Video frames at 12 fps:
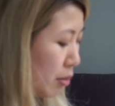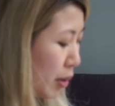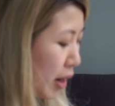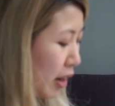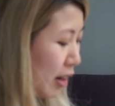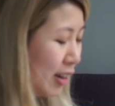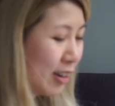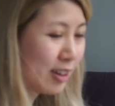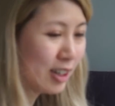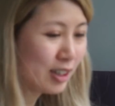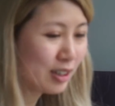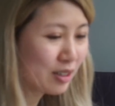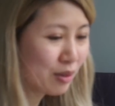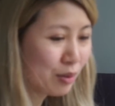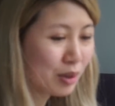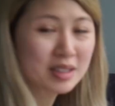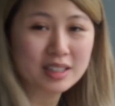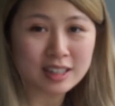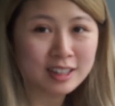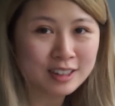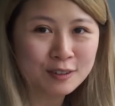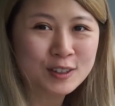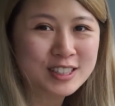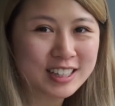but we'll see.
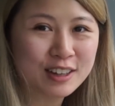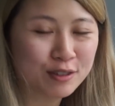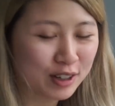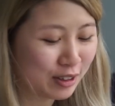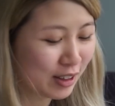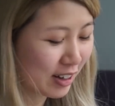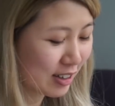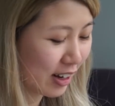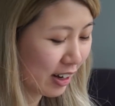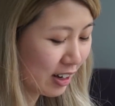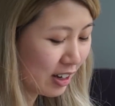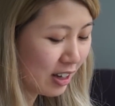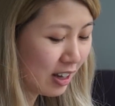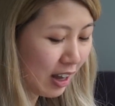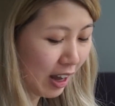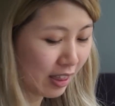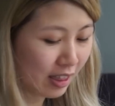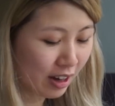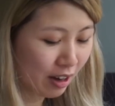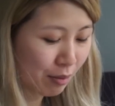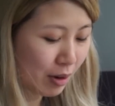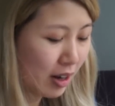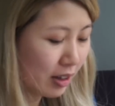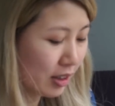We'll see if we do that today. And then I
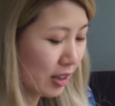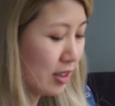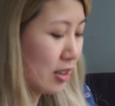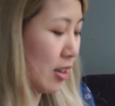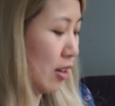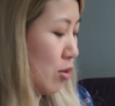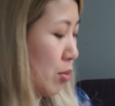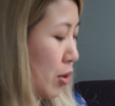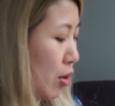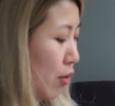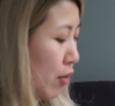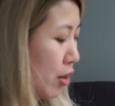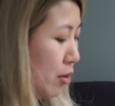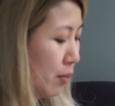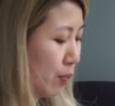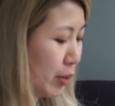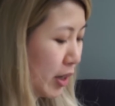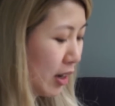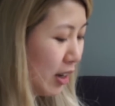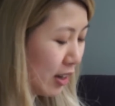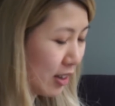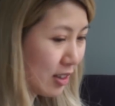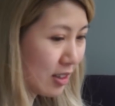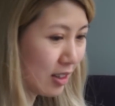brought this sketchbook over
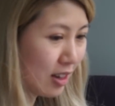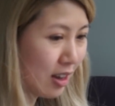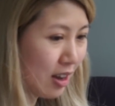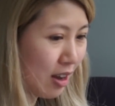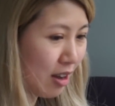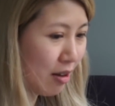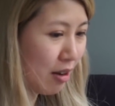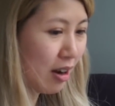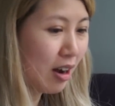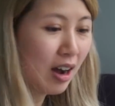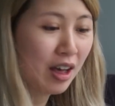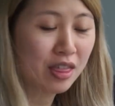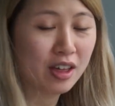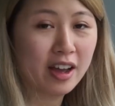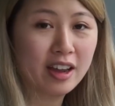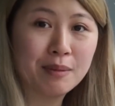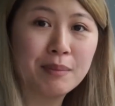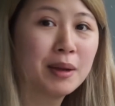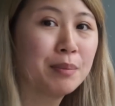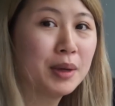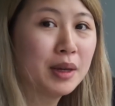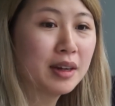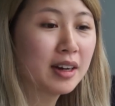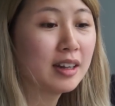because I thought it might
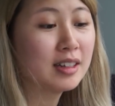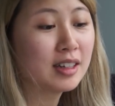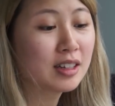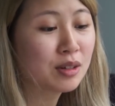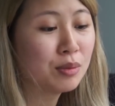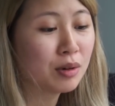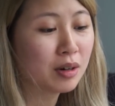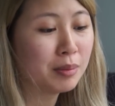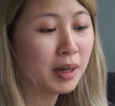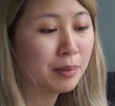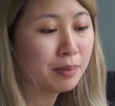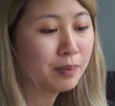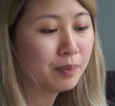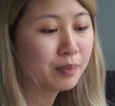be a good idea to warm up